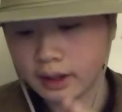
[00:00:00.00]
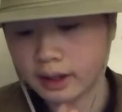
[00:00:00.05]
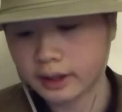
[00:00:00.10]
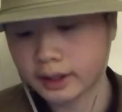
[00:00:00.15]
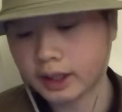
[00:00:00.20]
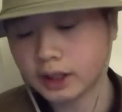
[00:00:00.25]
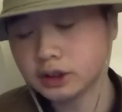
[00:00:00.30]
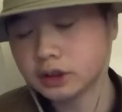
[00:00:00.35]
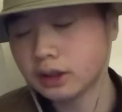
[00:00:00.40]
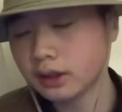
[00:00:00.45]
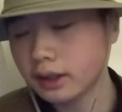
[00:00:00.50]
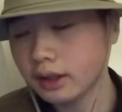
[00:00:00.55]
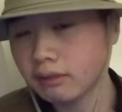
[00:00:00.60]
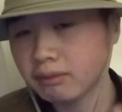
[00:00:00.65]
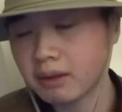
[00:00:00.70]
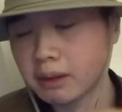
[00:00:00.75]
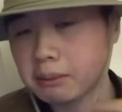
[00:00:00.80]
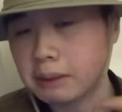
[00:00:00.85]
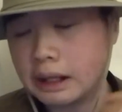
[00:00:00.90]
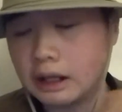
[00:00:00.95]

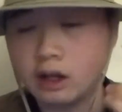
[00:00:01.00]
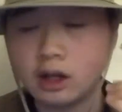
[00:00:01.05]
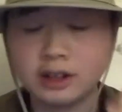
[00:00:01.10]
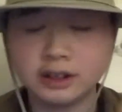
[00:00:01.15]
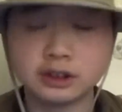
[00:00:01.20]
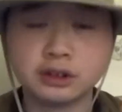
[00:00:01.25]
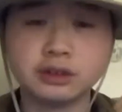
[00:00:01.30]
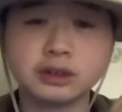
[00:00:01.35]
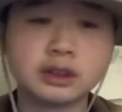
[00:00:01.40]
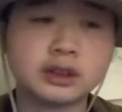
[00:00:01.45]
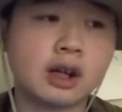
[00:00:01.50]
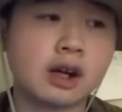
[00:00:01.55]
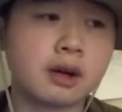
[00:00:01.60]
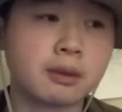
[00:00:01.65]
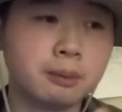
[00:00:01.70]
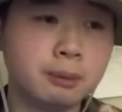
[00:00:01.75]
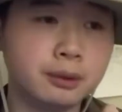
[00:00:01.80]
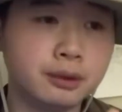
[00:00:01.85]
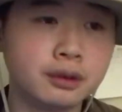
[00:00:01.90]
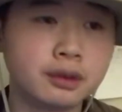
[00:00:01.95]
Occasionally, they might also
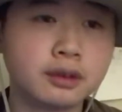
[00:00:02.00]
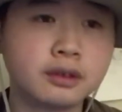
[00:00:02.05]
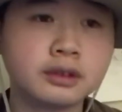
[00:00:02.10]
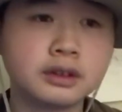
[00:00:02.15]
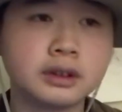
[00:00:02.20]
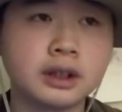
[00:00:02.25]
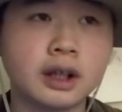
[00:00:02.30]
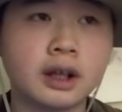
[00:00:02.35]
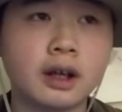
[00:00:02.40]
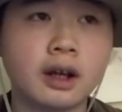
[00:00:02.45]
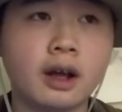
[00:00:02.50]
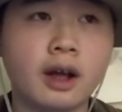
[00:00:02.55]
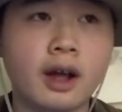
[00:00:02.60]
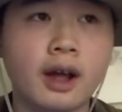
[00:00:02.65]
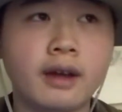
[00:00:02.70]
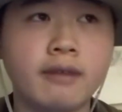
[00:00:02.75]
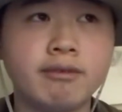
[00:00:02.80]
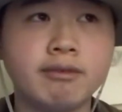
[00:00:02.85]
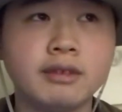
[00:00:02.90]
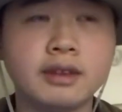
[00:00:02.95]
stock brooders.
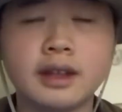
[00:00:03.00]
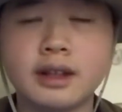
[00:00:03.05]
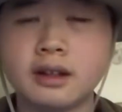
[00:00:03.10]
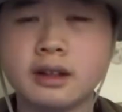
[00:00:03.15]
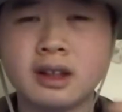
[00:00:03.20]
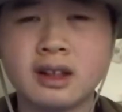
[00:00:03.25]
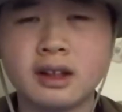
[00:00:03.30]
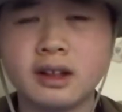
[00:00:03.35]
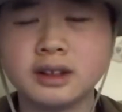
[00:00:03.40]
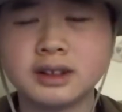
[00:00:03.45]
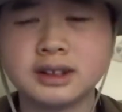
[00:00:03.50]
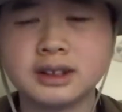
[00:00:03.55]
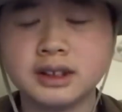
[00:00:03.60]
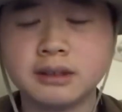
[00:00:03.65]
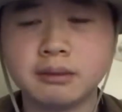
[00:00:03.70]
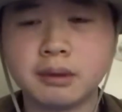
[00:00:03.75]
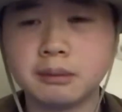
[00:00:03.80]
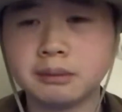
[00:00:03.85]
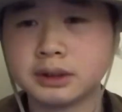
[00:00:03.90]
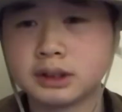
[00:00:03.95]
I've not
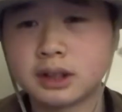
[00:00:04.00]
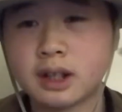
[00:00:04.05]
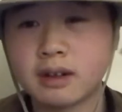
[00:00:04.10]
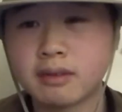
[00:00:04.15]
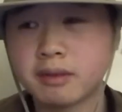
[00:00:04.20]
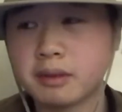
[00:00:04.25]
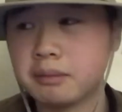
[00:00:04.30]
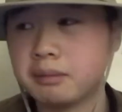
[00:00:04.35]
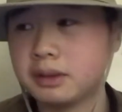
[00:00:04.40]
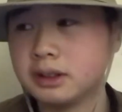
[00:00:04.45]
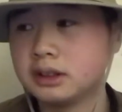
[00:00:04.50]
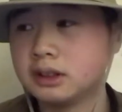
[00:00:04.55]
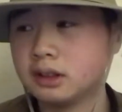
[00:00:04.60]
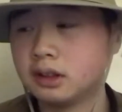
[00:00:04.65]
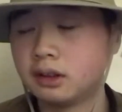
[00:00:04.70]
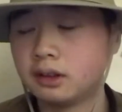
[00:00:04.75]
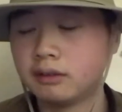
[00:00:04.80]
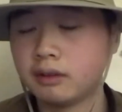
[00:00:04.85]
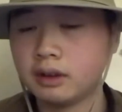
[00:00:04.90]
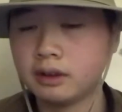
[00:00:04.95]
seen them stock them this
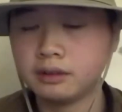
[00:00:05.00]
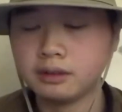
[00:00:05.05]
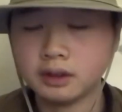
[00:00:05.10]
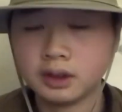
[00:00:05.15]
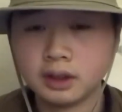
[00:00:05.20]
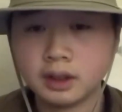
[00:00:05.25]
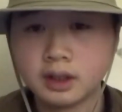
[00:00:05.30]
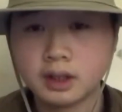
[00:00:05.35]
year though.